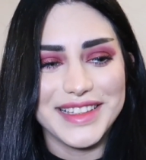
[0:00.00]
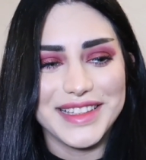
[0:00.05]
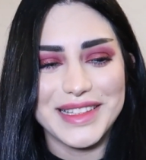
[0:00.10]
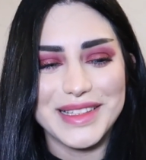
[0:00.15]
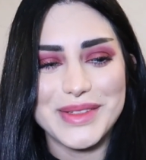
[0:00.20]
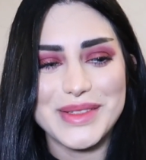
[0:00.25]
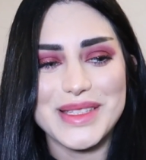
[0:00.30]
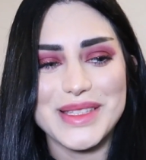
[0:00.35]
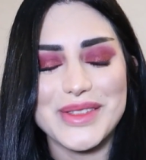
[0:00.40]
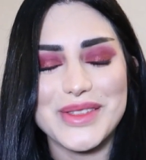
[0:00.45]

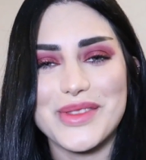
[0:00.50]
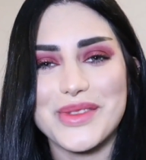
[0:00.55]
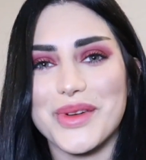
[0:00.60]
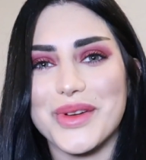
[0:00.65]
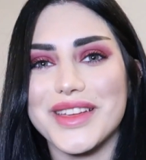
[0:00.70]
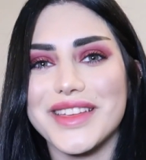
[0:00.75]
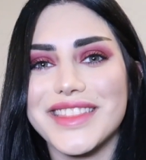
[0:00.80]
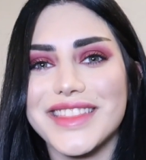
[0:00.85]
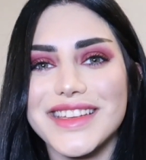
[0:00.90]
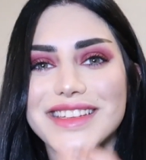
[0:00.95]
Lucy's
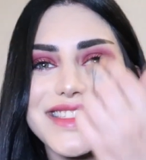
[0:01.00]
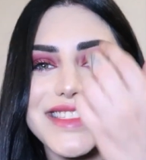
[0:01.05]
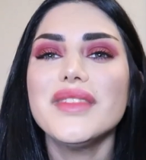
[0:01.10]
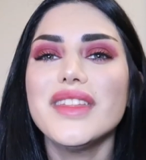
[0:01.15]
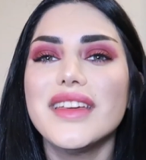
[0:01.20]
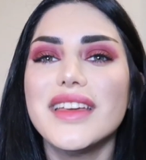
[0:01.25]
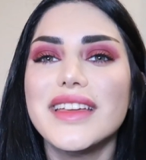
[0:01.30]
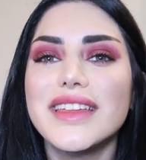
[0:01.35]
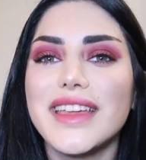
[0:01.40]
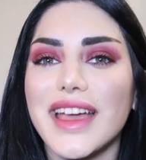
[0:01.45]
throwing things.
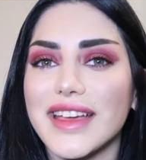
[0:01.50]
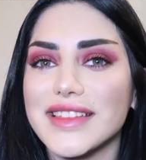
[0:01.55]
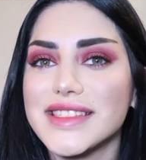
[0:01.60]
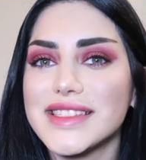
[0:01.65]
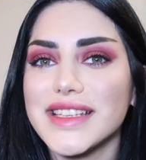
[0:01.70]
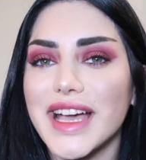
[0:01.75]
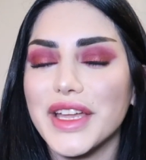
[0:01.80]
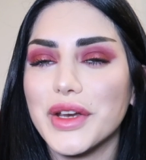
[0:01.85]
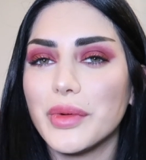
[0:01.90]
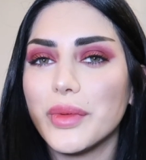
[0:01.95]

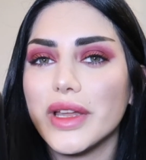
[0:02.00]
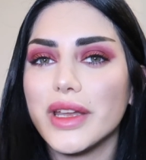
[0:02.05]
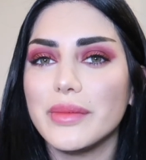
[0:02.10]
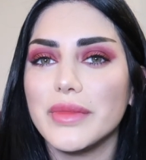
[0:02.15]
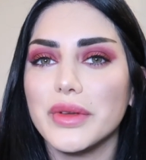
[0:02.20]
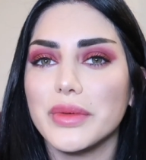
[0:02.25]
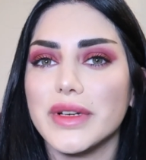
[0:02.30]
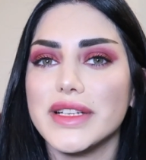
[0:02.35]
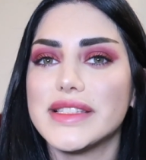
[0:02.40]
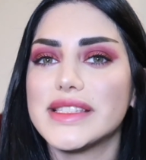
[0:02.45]
Yes, I don't want to
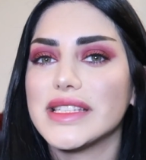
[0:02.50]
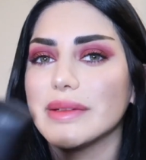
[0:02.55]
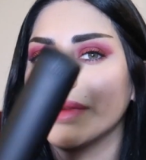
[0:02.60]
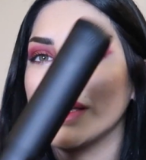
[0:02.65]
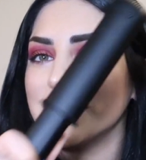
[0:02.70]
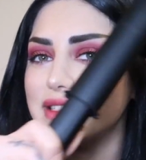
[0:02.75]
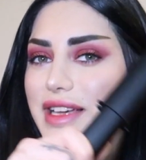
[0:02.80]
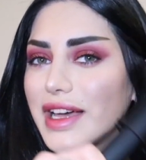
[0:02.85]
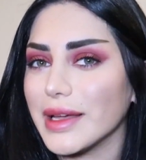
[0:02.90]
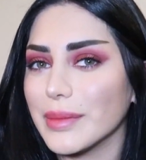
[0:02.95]
be wasting
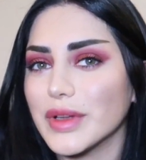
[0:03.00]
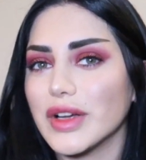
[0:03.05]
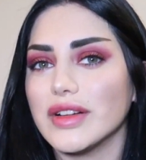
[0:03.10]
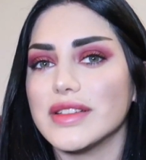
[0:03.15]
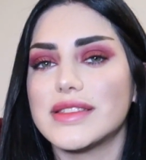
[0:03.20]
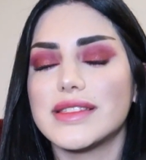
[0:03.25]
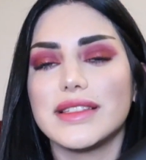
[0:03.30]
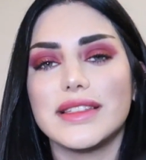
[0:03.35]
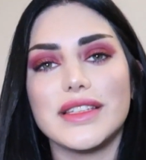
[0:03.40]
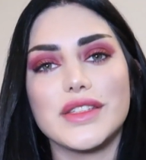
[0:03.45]
my time
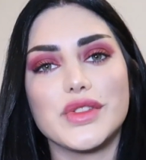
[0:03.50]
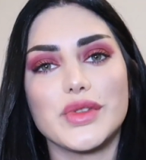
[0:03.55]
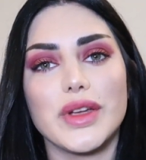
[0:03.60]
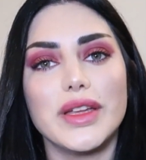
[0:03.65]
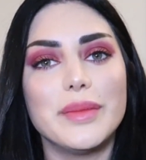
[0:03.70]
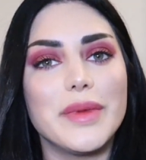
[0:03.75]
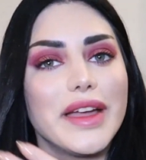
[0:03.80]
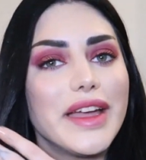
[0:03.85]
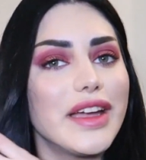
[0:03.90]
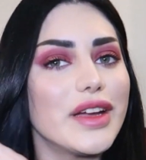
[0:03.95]
constantly
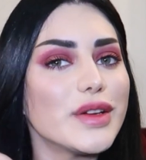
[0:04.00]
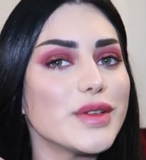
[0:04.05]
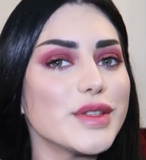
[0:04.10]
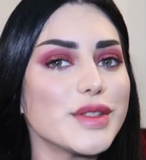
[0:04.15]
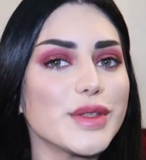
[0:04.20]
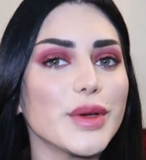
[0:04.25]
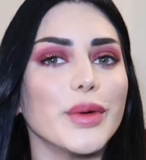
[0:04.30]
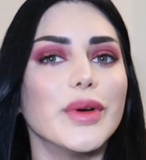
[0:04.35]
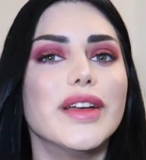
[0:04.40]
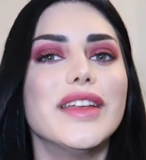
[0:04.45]
straightening my hair,
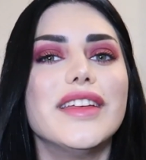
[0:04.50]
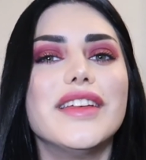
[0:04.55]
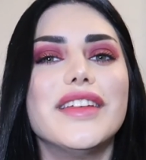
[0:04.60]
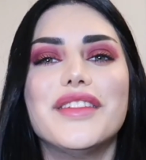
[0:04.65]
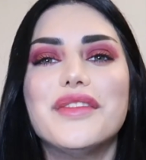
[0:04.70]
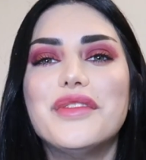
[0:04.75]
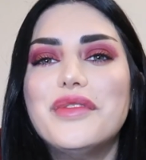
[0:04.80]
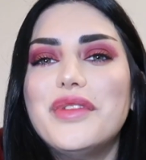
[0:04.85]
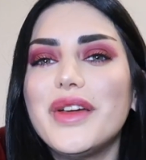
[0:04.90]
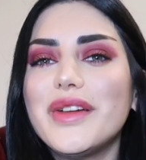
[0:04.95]
so
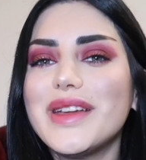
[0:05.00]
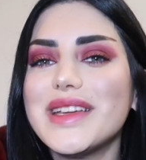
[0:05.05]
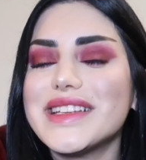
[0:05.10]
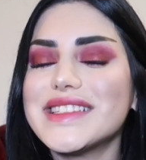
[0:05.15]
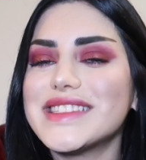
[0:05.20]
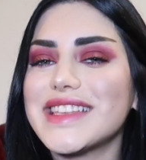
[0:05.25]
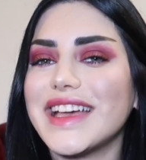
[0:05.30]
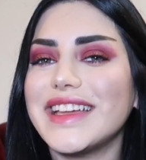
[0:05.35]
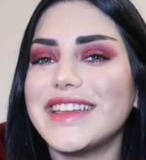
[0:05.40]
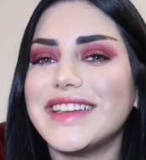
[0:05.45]
very
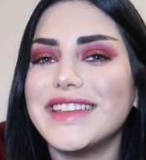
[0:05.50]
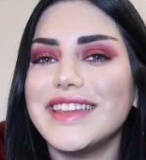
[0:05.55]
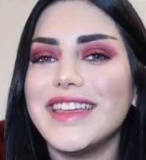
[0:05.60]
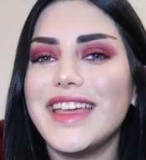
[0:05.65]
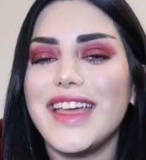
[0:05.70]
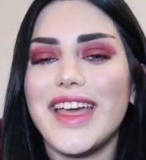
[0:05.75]
excited.